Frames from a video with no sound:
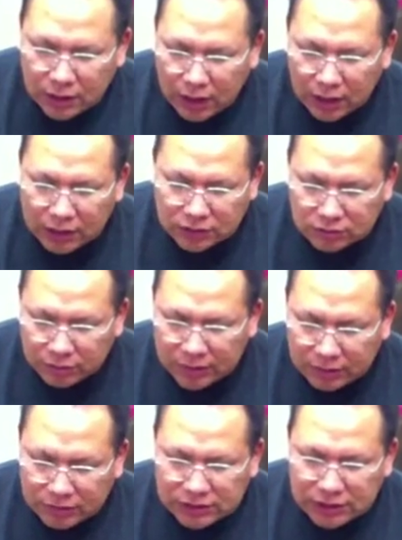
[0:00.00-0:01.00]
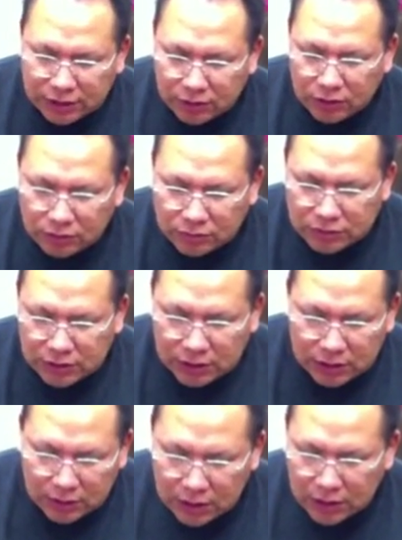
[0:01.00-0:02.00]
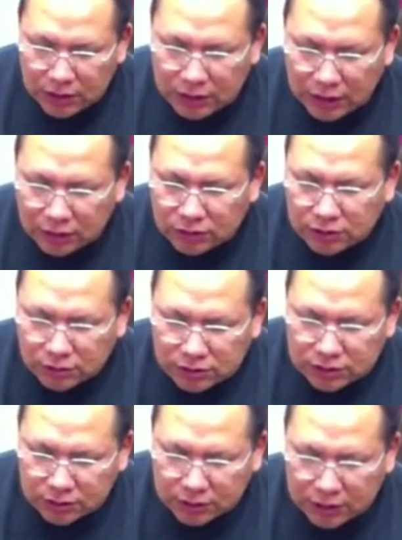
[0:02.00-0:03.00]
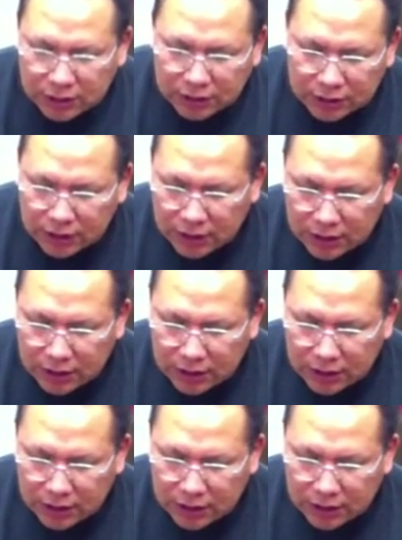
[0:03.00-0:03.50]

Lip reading: audience will be able to see your hoops. Yellow is also good.